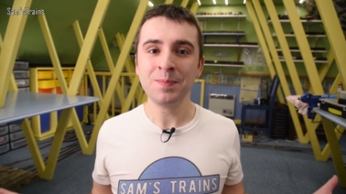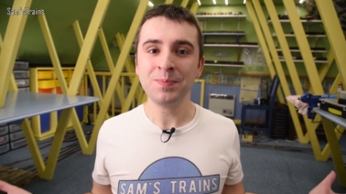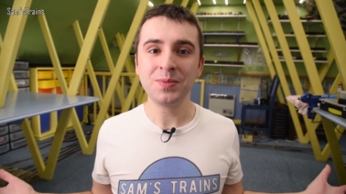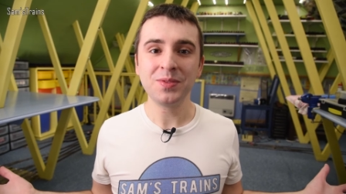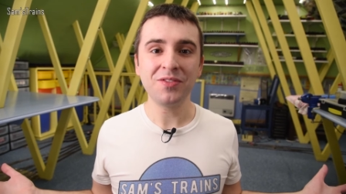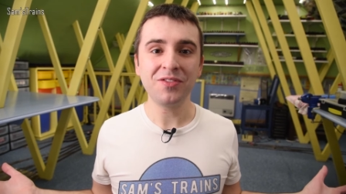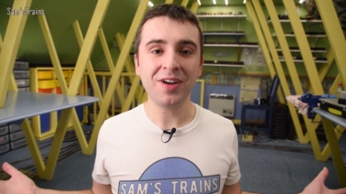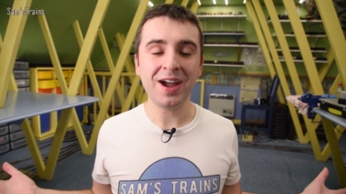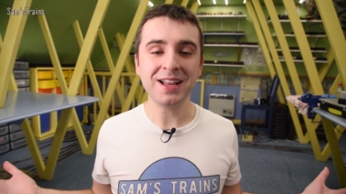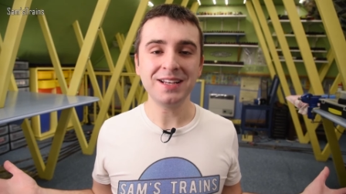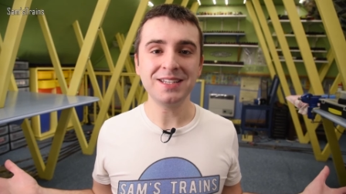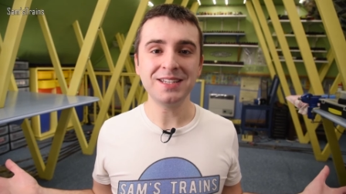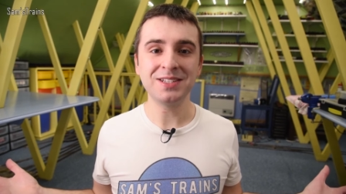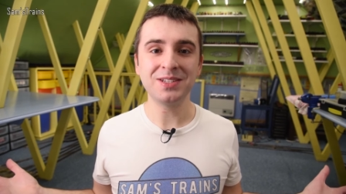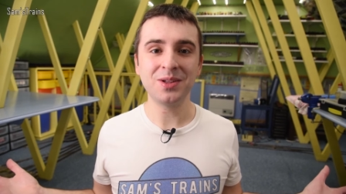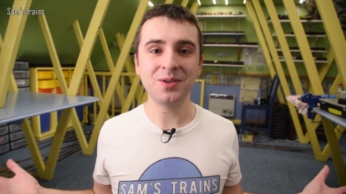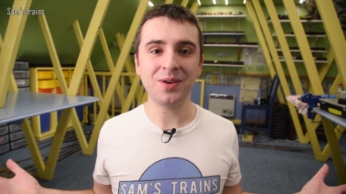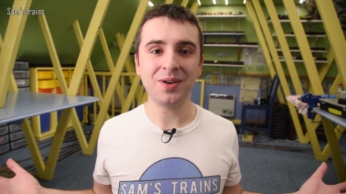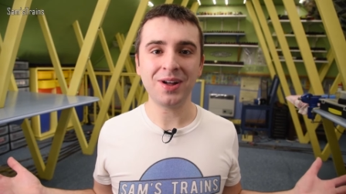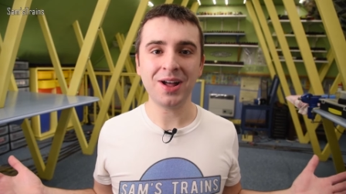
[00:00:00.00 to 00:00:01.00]
The fact is
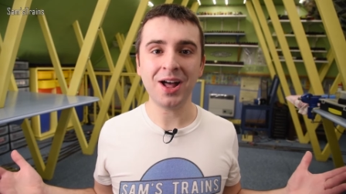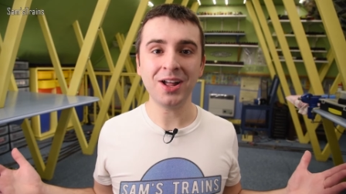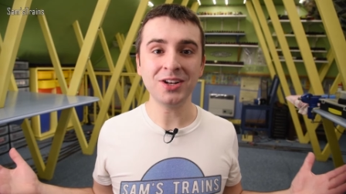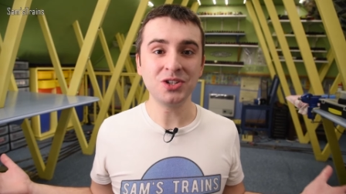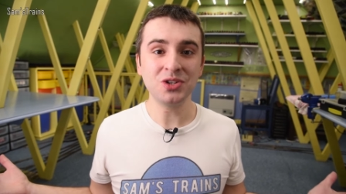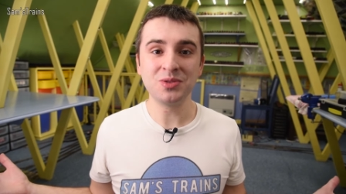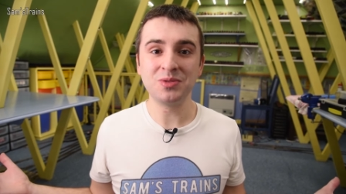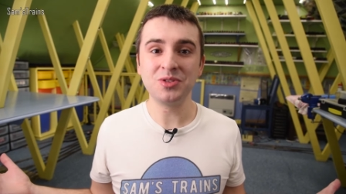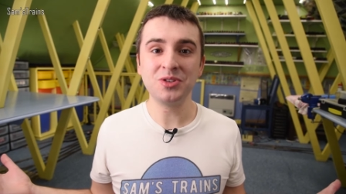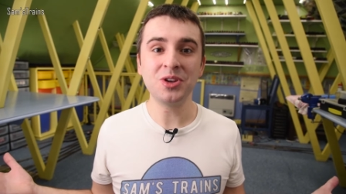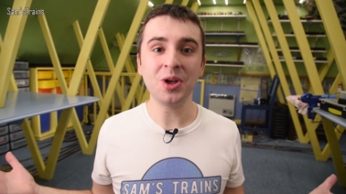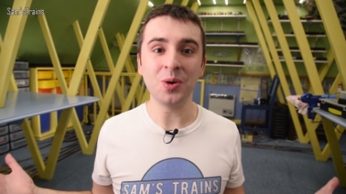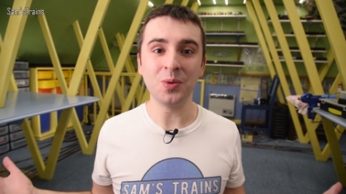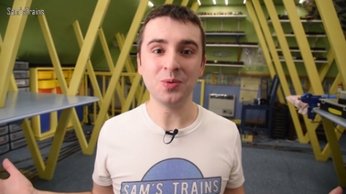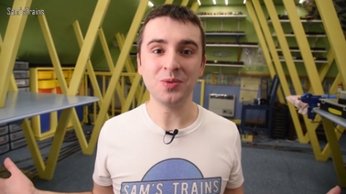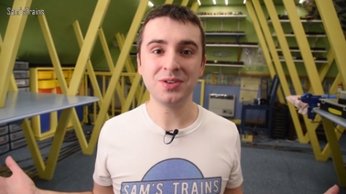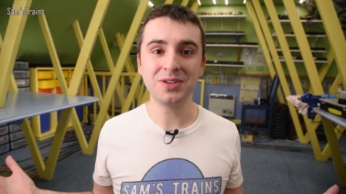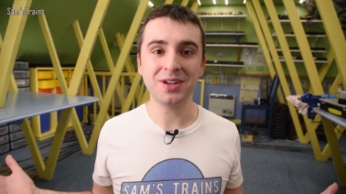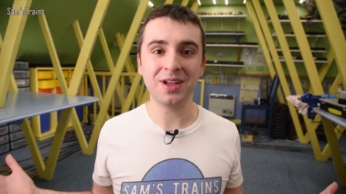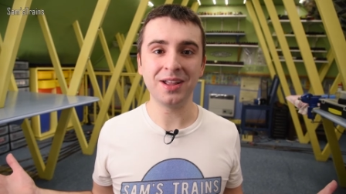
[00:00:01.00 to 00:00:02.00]
though, I just
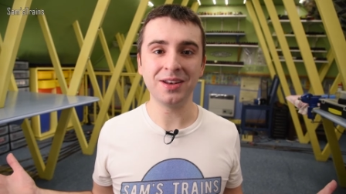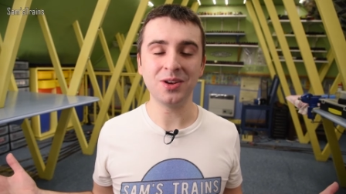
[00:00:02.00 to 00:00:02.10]
don't.